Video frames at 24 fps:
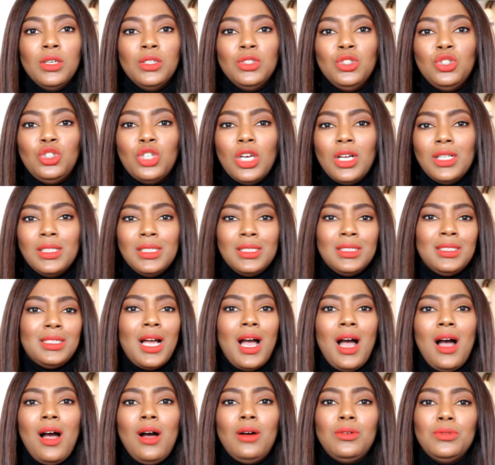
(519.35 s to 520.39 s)
gel it
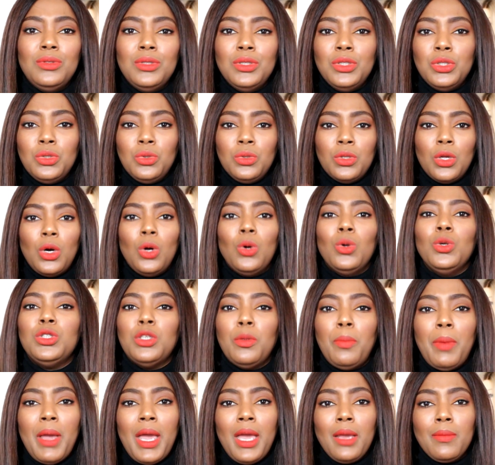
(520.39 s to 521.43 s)
down, do the whole
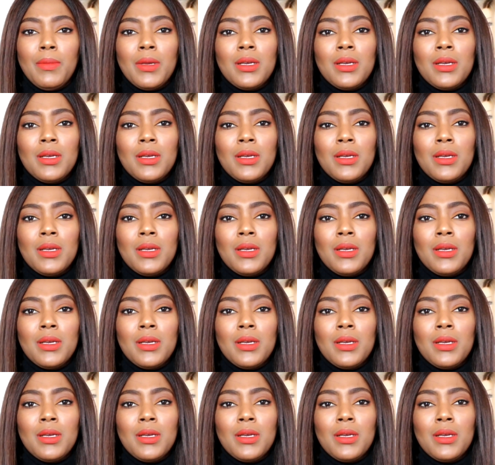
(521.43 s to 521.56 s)
shebang,